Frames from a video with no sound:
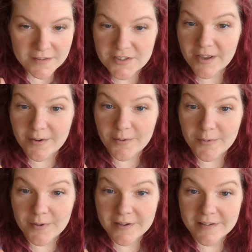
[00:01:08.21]

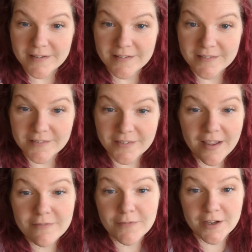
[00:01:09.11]
So
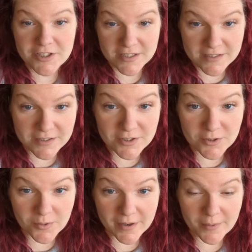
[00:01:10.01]
love Francesca's
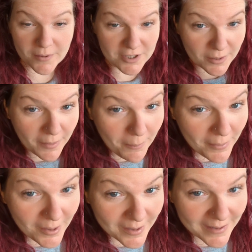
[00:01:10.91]
story. We're talking the
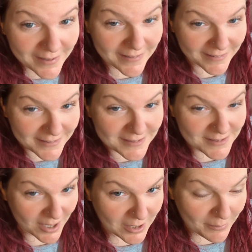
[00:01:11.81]
book.
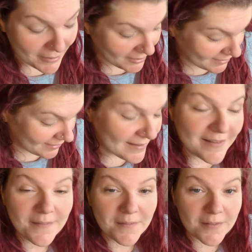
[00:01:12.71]
Talk the book.
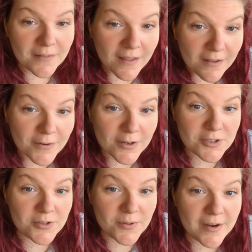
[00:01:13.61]
Love her
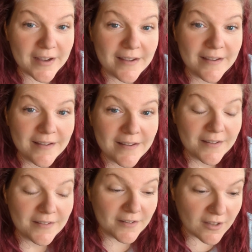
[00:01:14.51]
story.
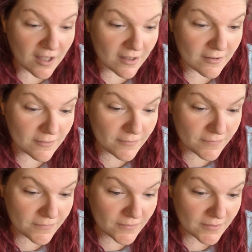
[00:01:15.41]

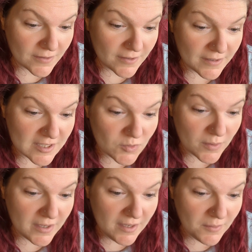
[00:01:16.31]
Love this
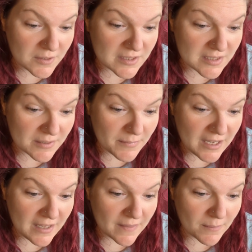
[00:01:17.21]
one. Was to
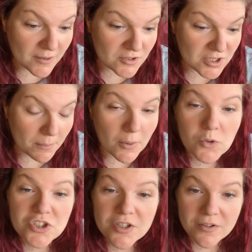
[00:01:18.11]
me the most
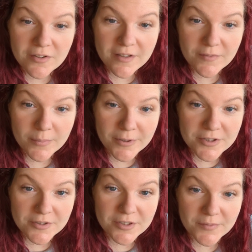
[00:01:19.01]
emotional of the
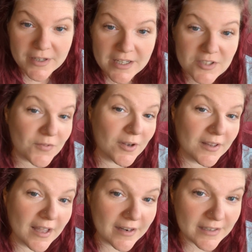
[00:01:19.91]
Bridgerton reads for a
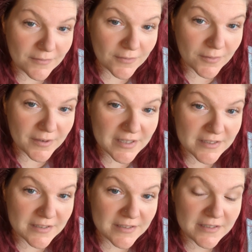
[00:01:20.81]
lot of different
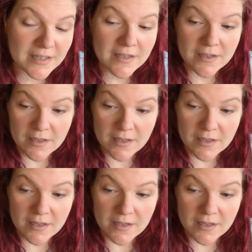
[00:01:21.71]
reasons.